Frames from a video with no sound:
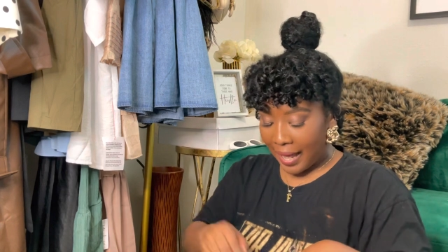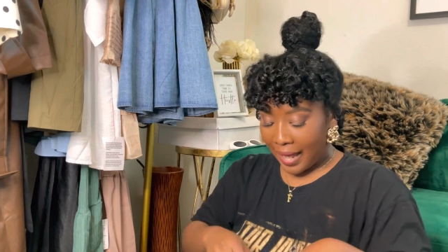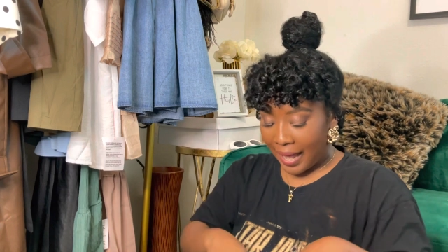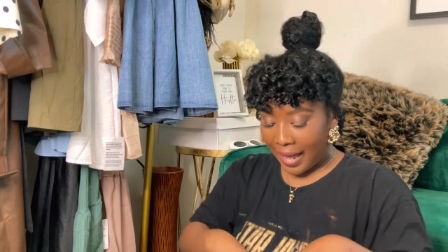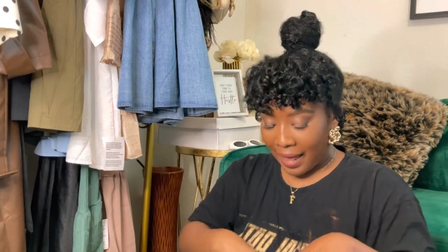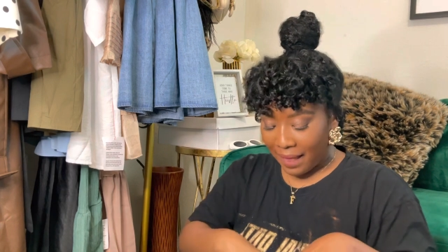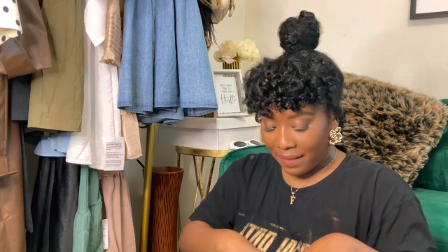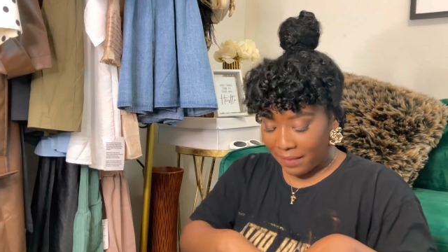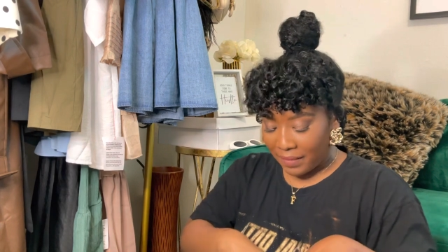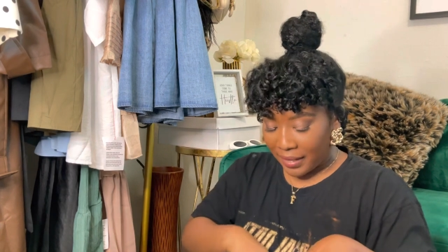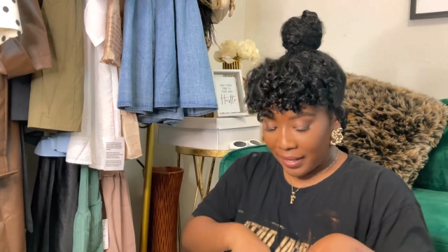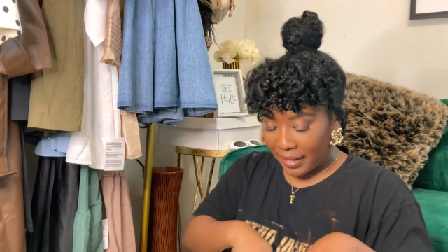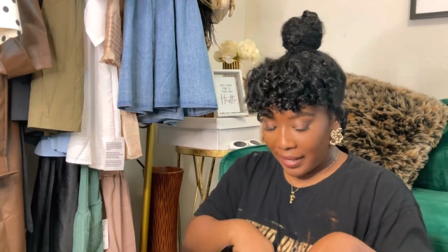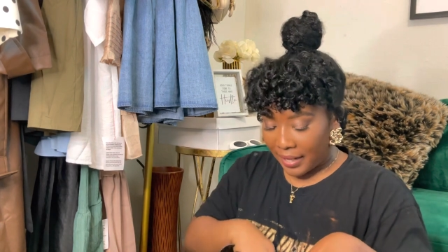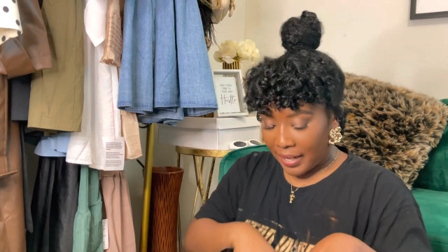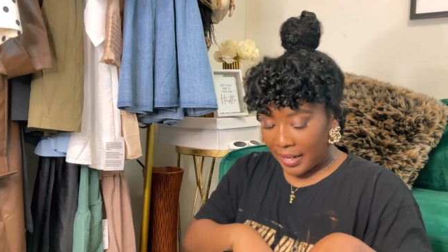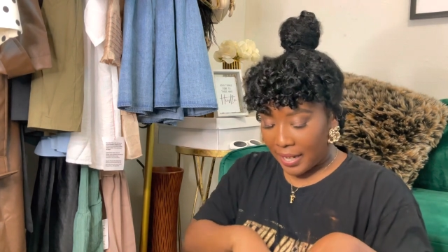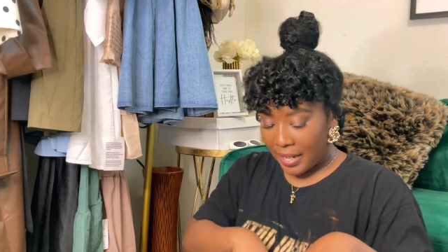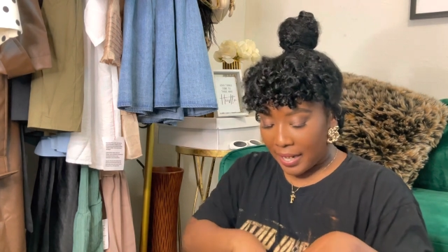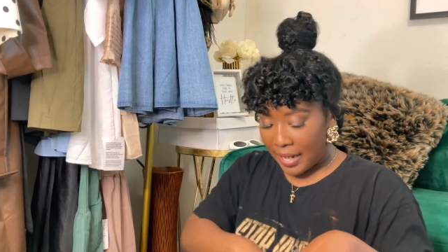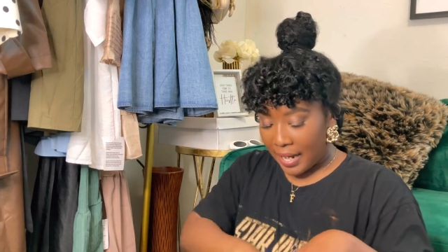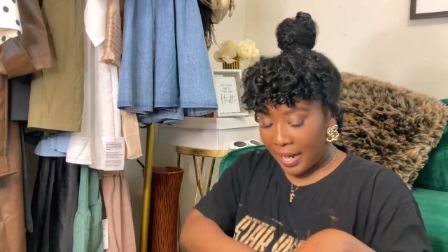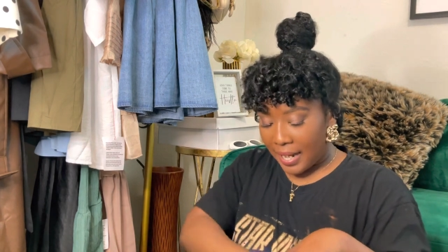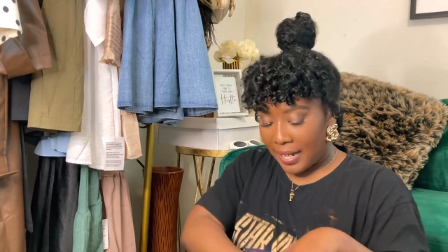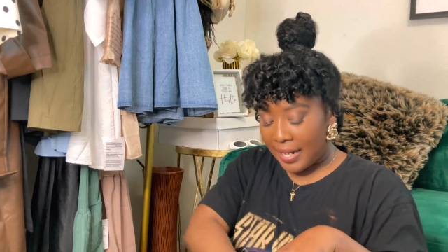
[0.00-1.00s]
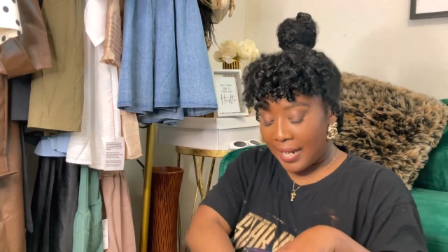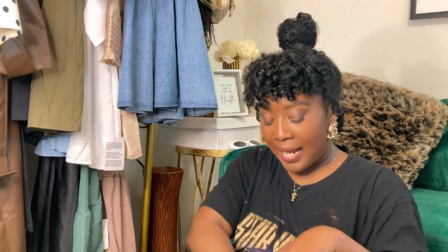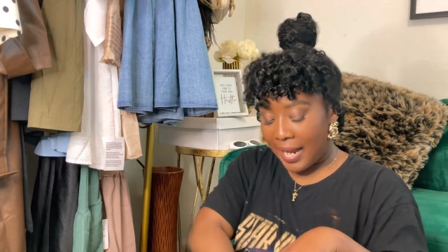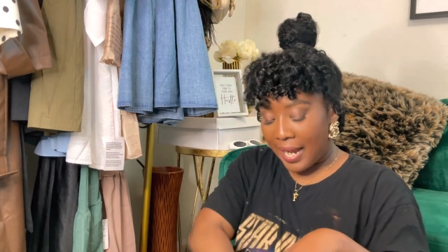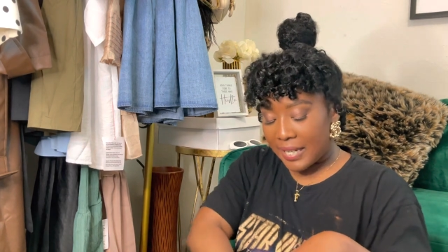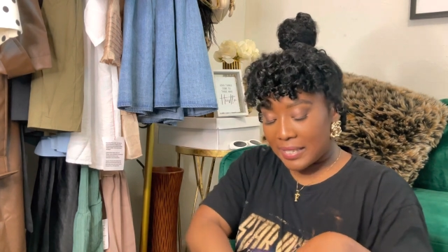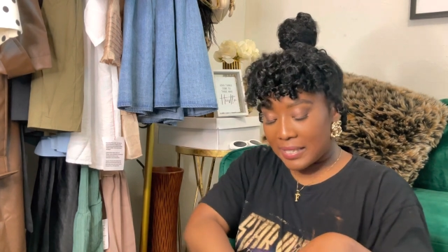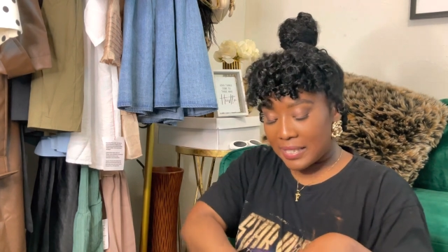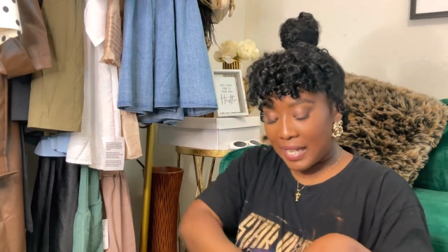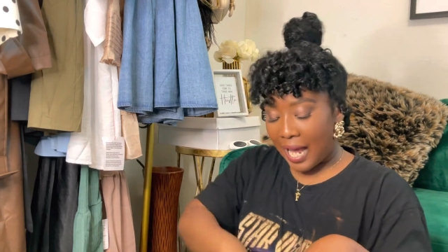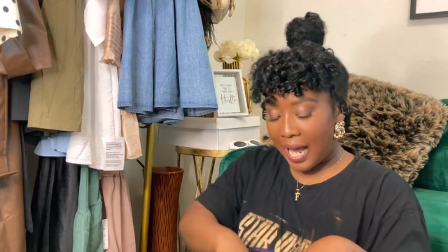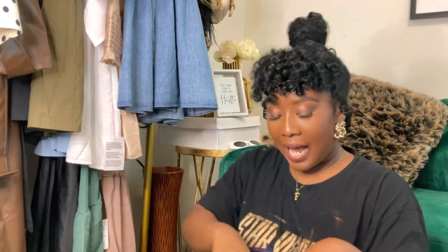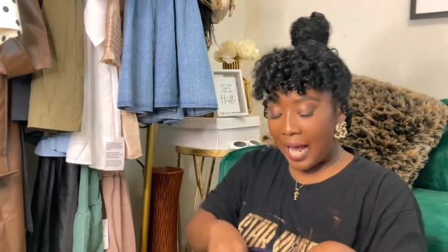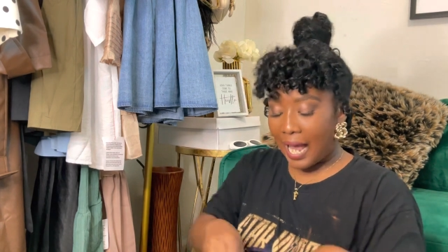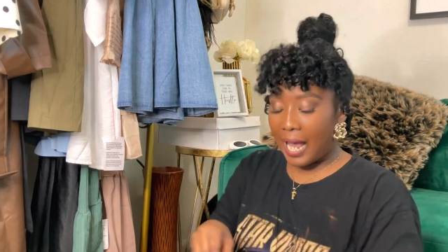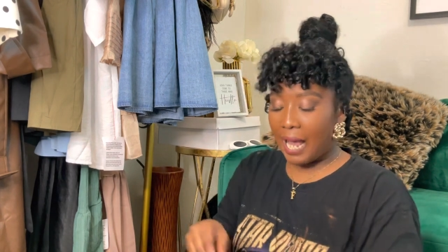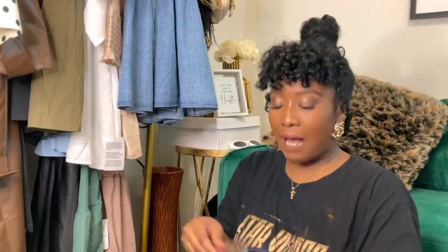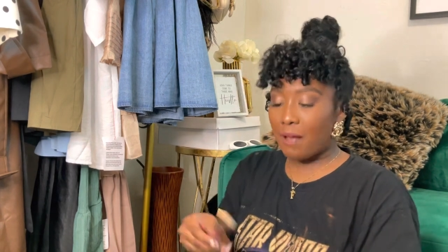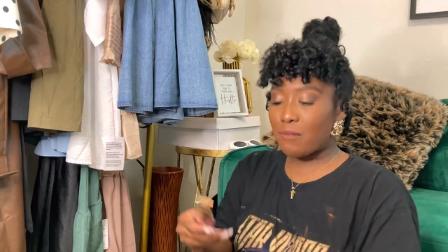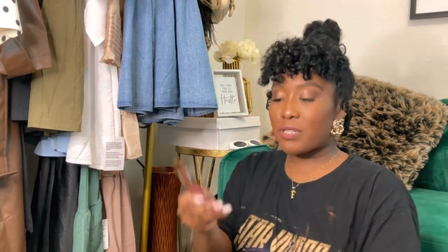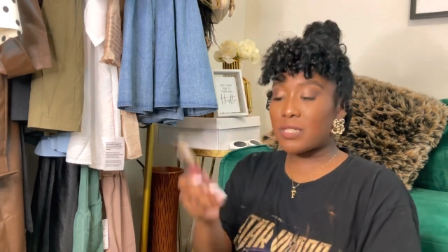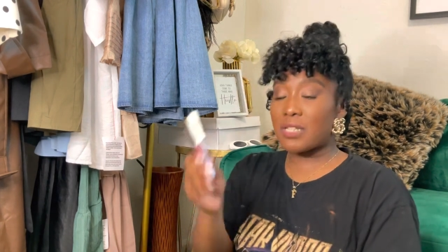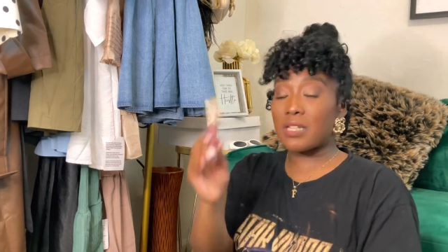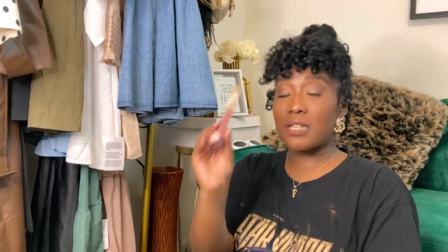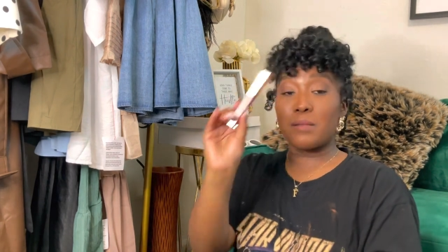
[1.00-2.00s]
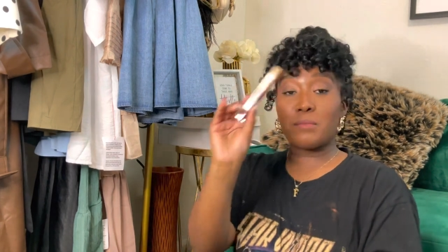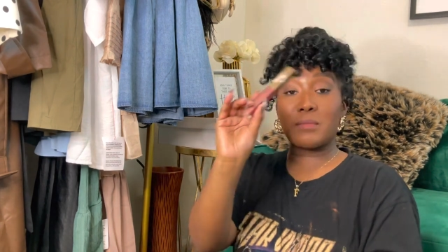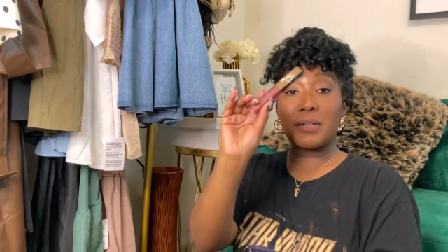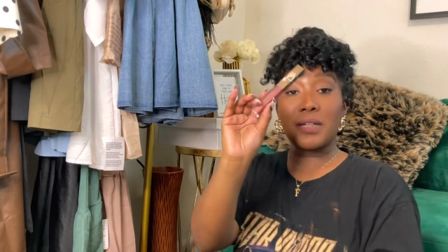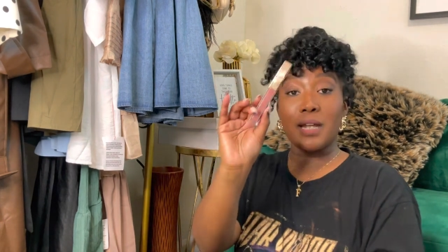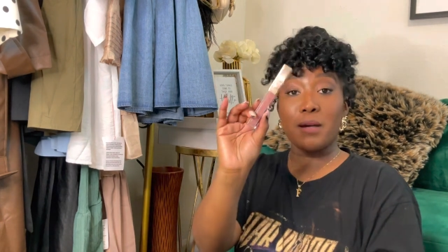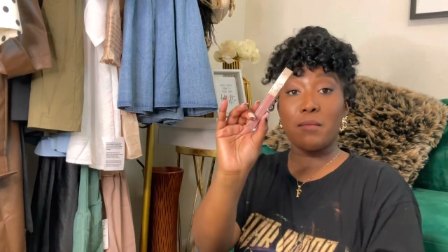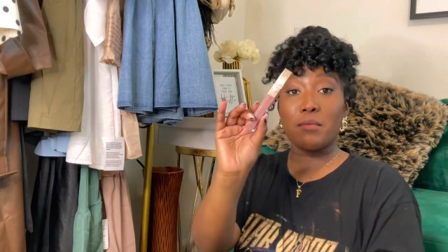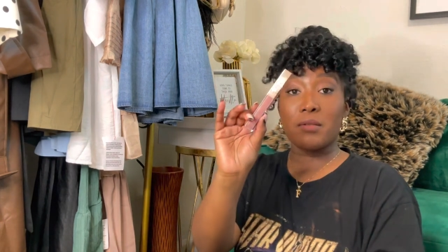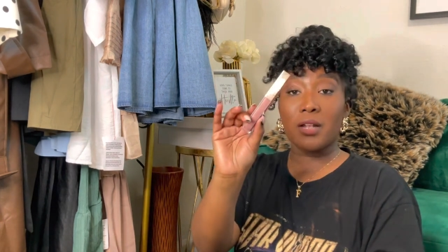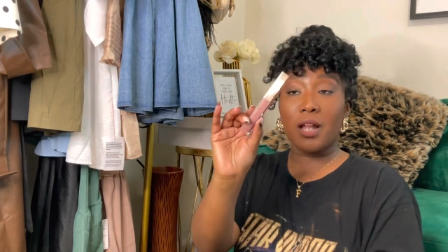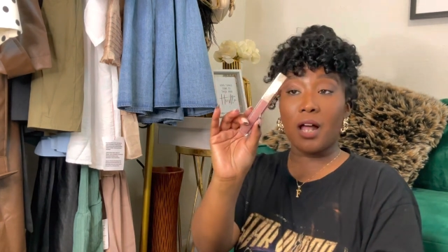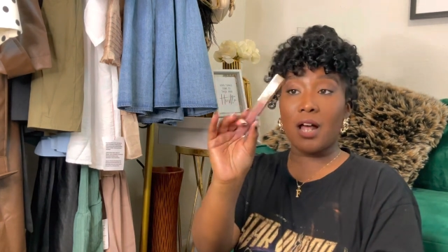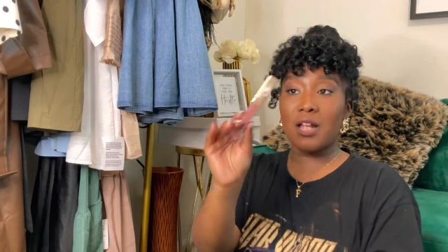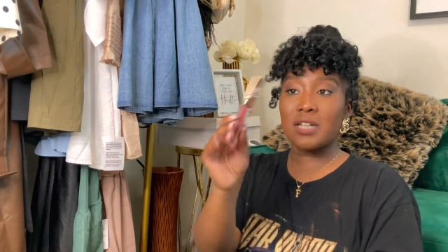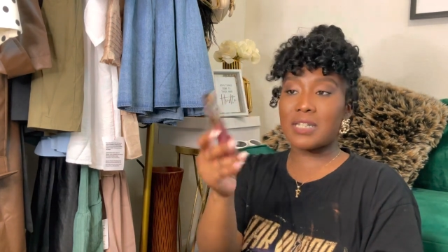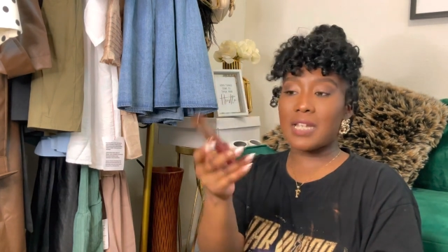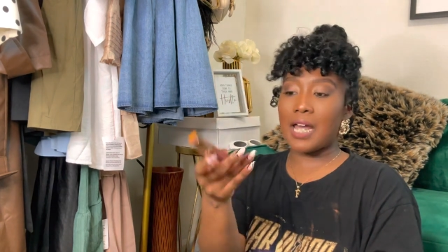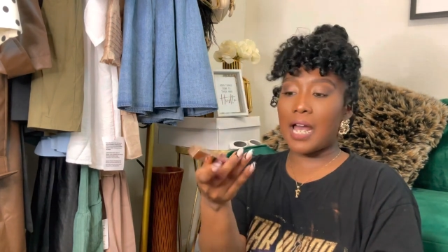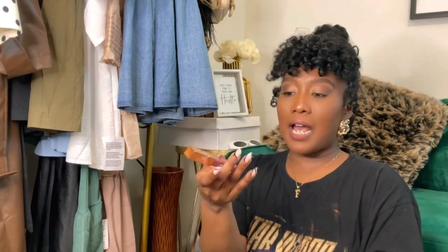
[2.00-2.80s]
And then next I have some lip gloss.